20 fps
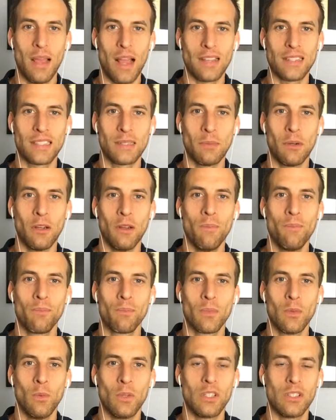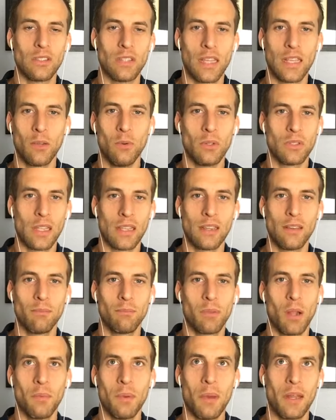basketball, which is like, was like
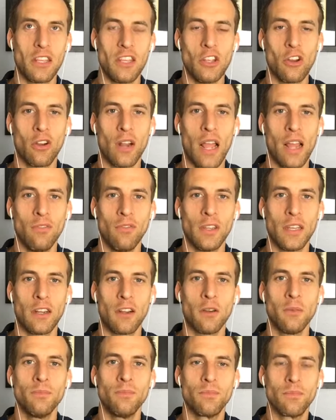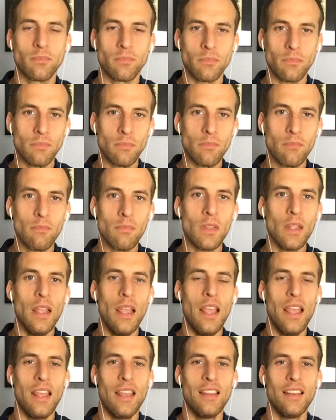probably about a year and a half later.
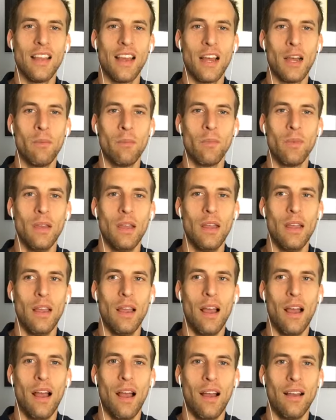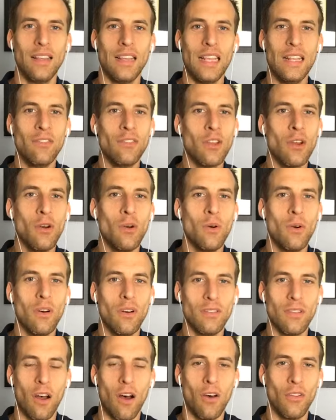And um, even though
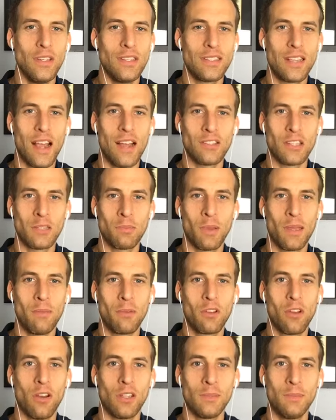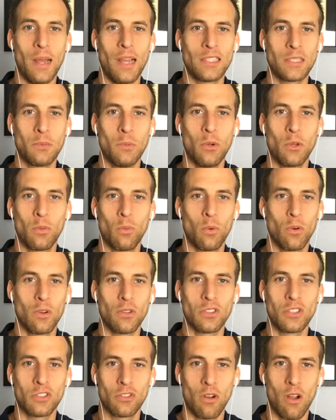all these guys I was playing college basketball with were
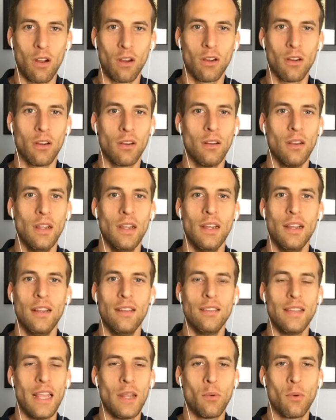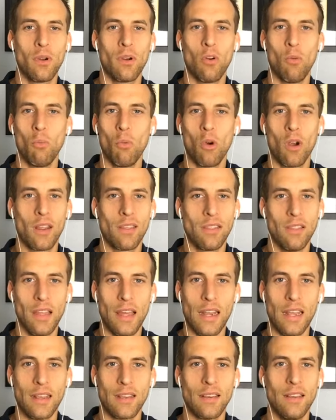stronger, they were more
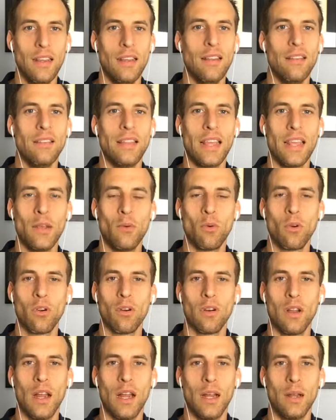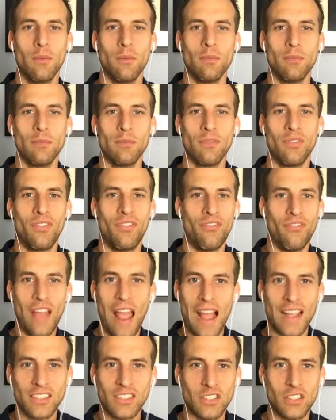athletic, they were um,
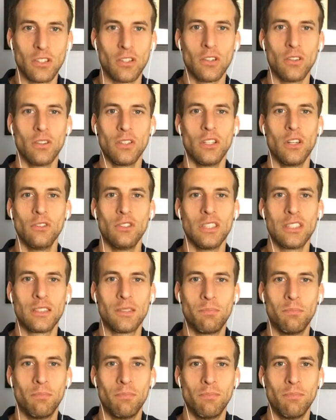faster, you know, just